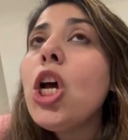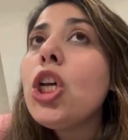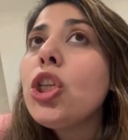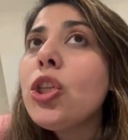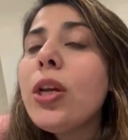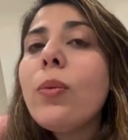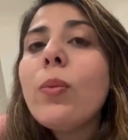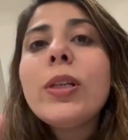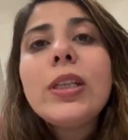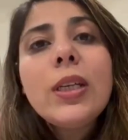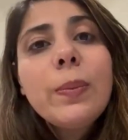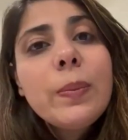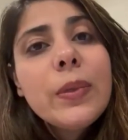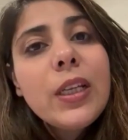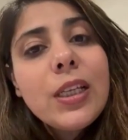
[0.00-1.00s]
So yeah, but
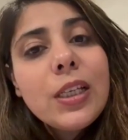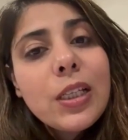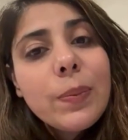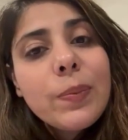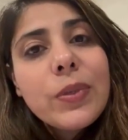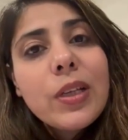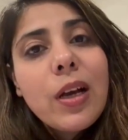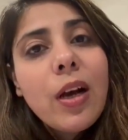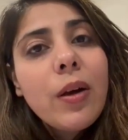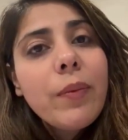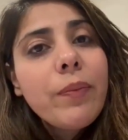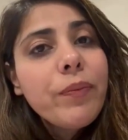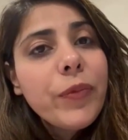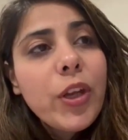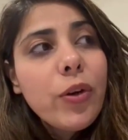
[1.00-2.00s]
these tips,
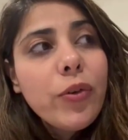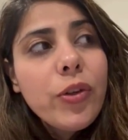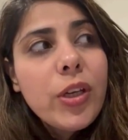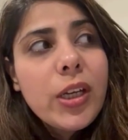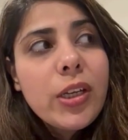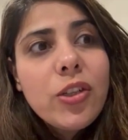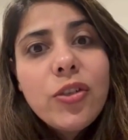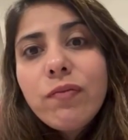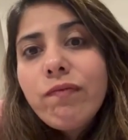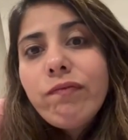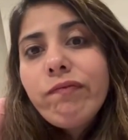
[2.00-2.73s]
you can